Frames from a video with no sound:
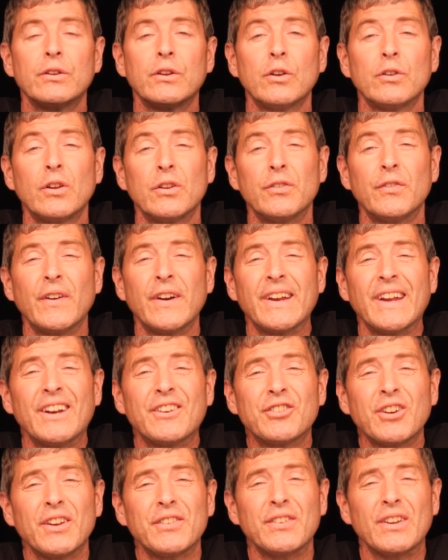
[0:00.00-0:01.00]
So there's a very
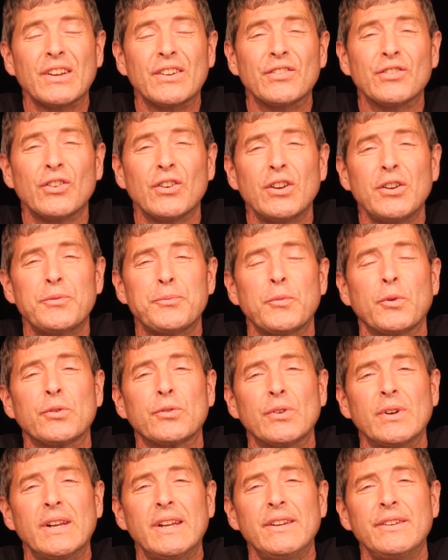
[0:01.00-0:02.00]
interesting study
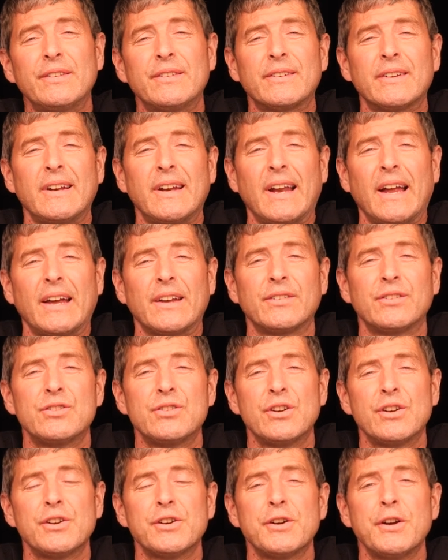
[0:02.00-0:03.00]
was released last
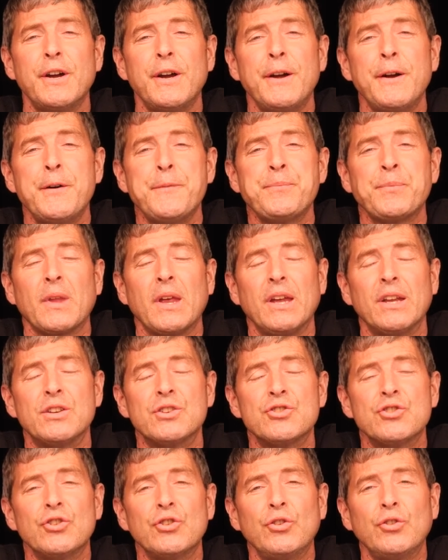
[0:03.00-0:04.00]
year
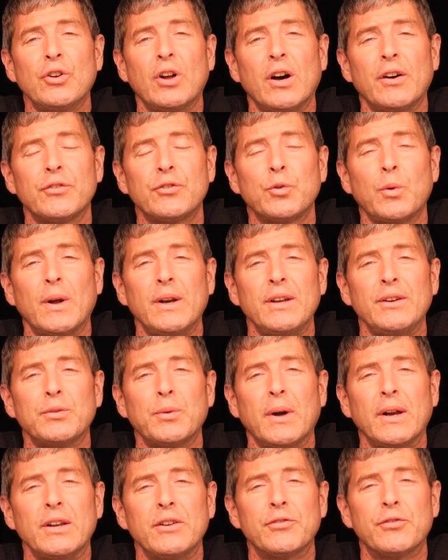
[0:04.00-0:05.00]
in June of
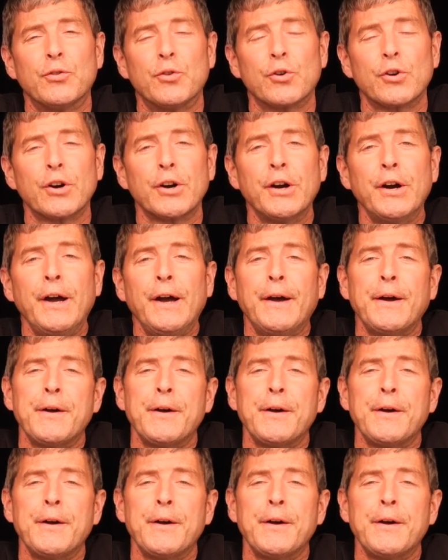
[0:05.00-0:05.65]
2024.